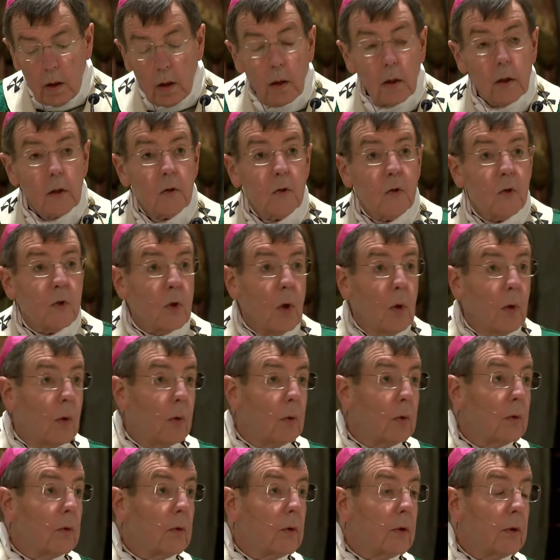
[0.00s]
And
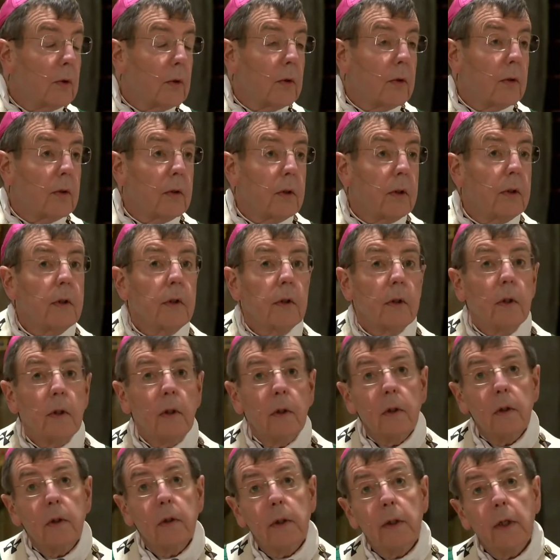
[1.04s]
so
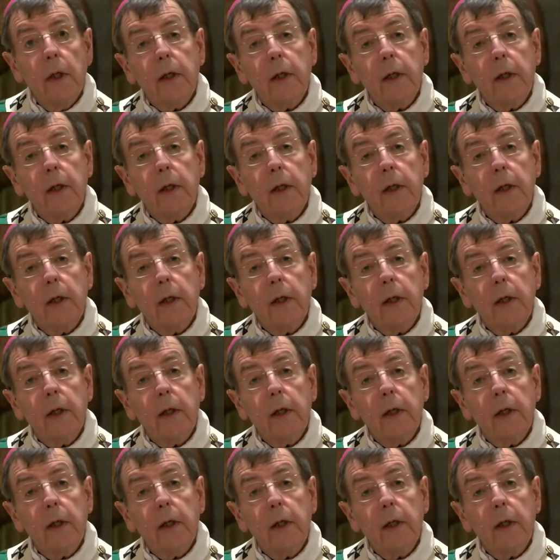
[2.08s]
the